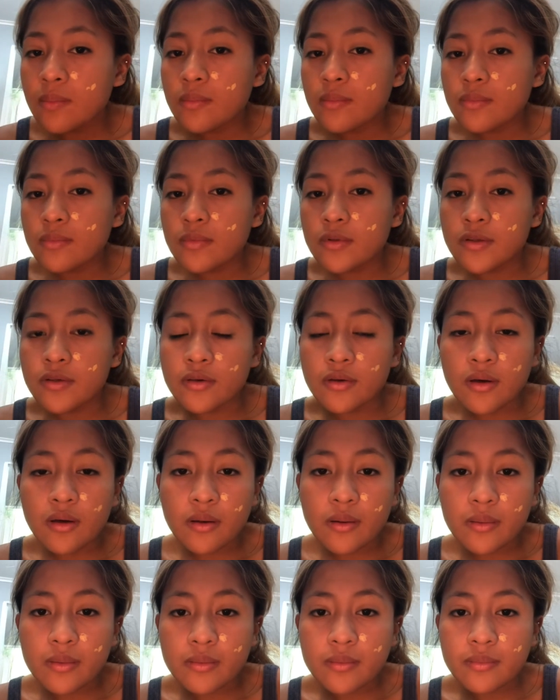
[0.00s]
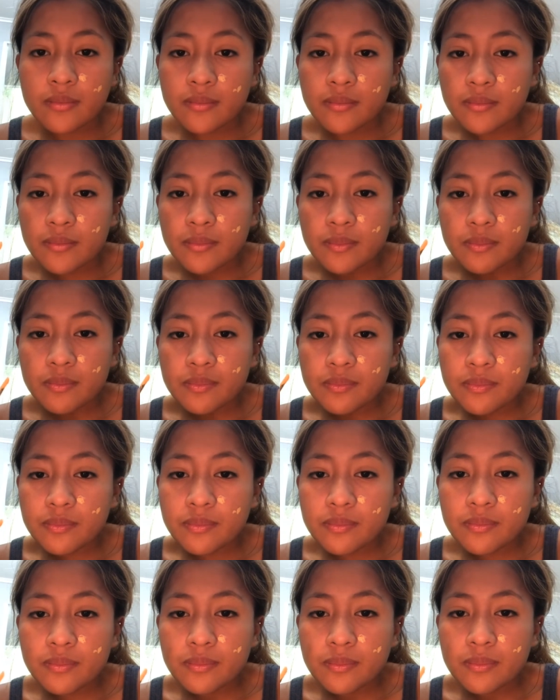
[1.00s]
what do you call,
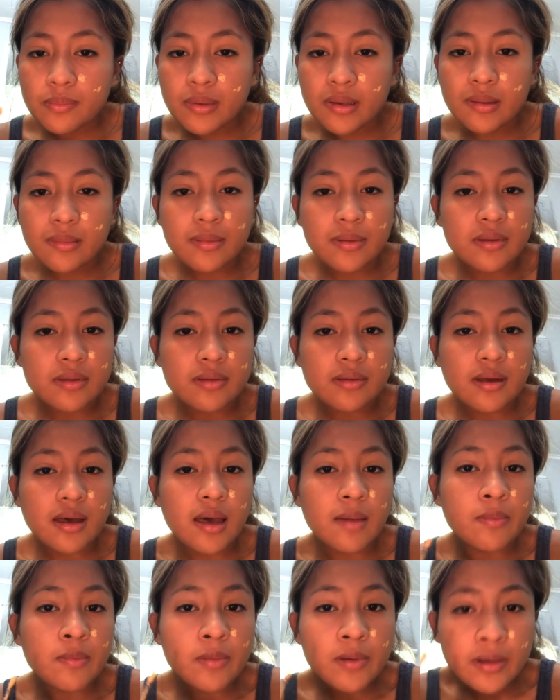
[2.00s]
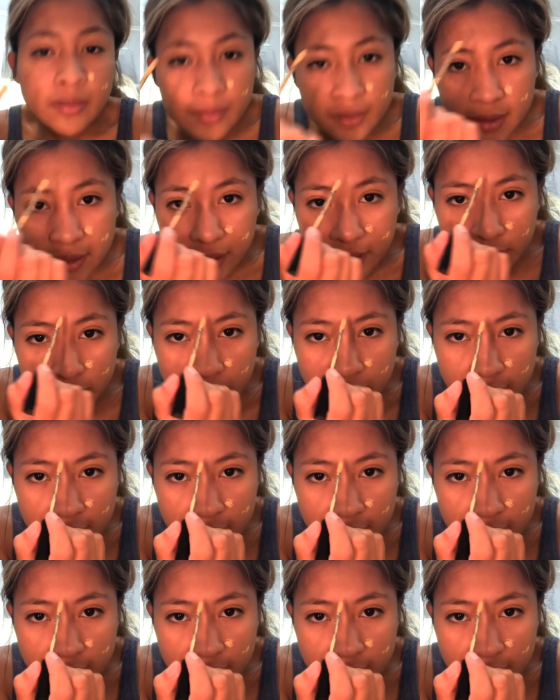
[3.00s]
hyperpigmentation